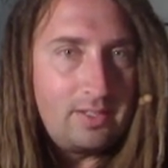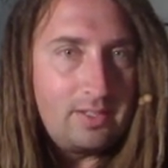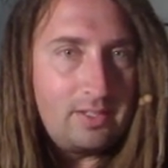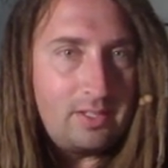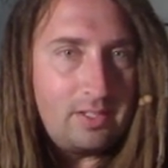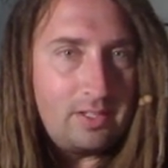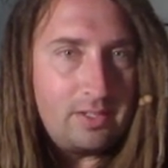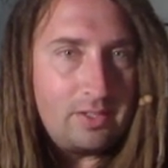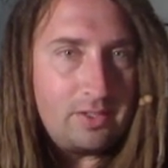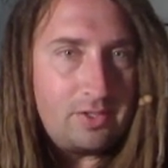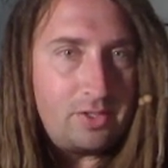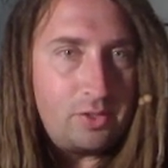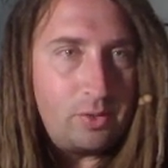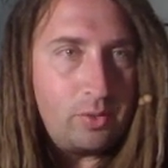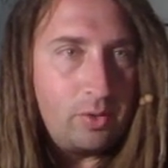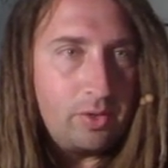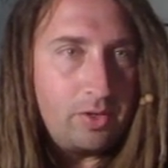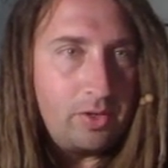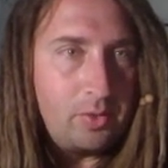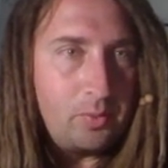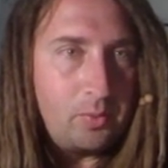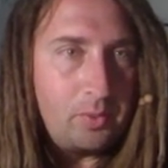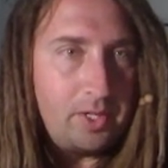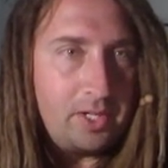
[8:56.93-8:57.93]
The
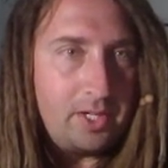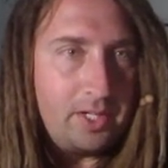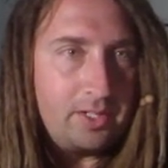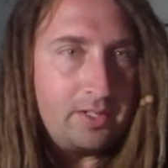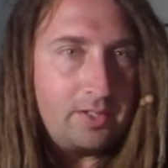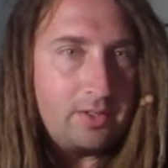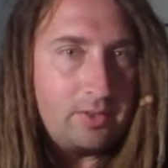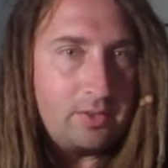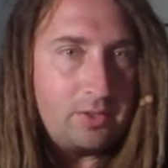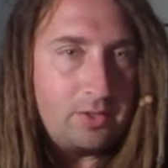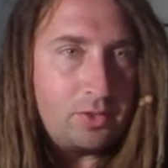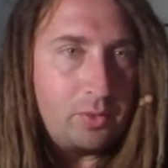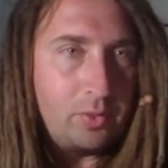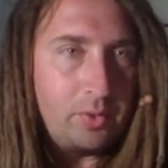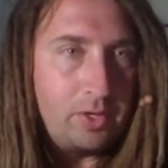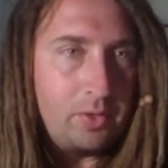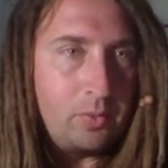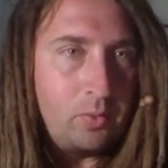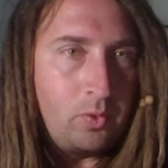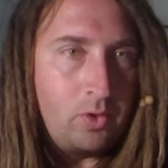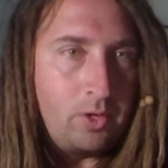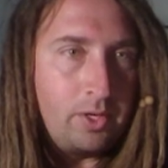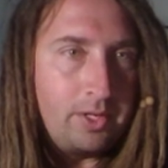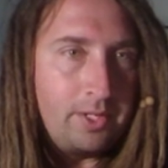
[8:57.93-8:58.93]
200 week or
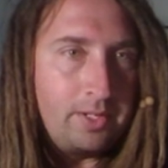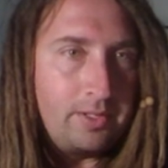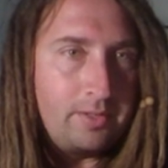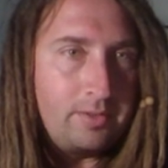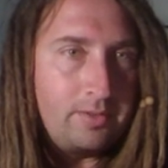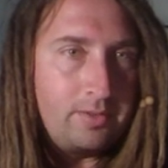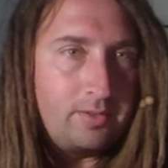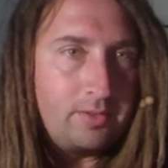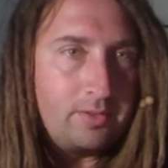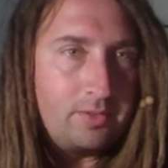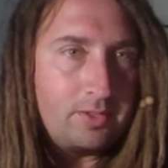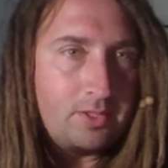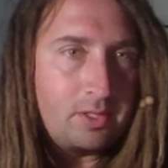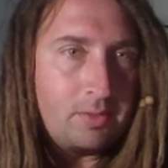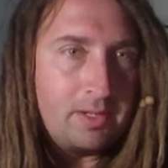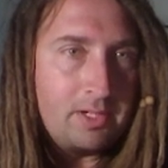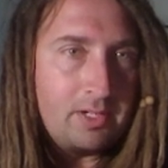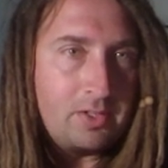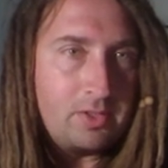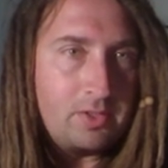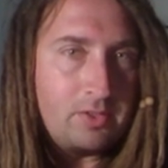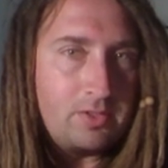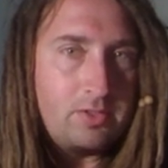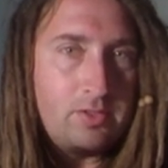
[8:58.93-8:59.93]
21. Let's go back
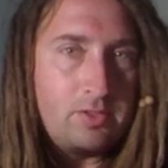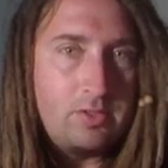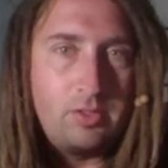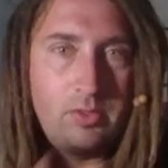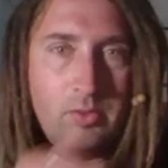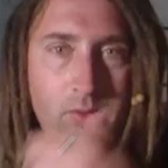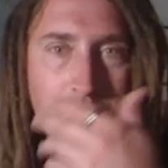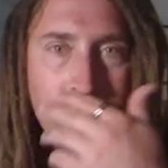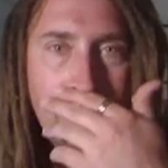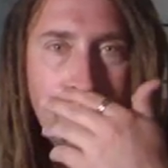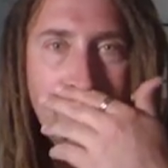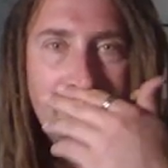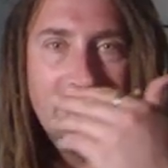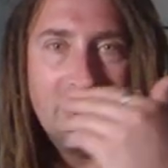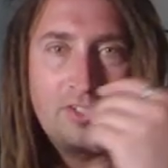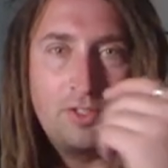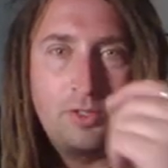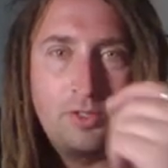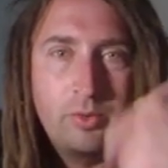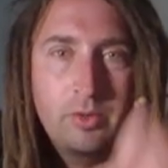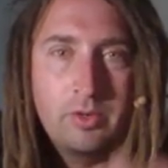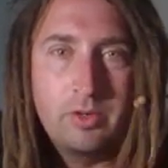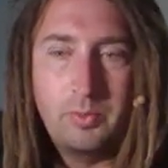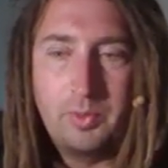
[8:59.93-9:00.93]
to the 200. I like the
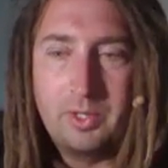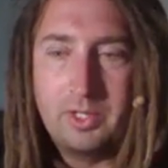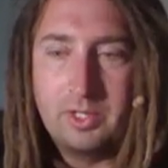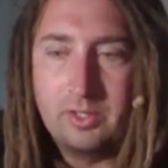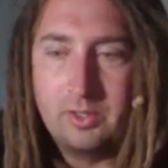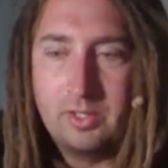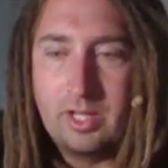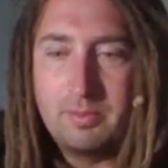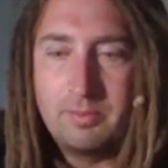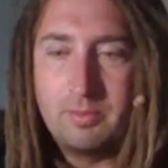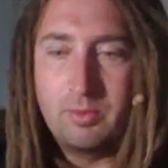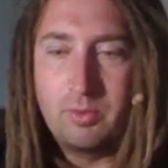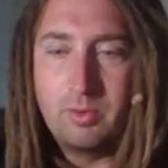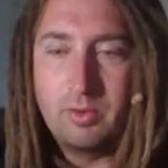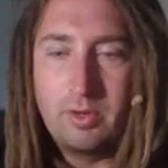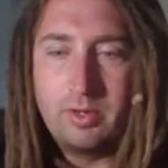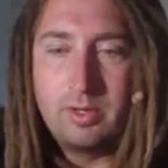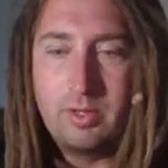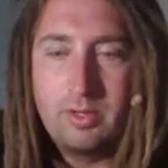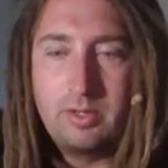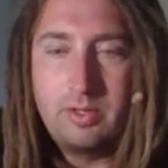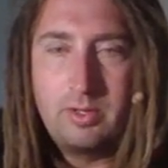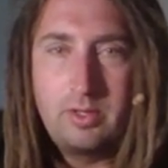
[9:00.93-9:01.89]
200 week a lot more.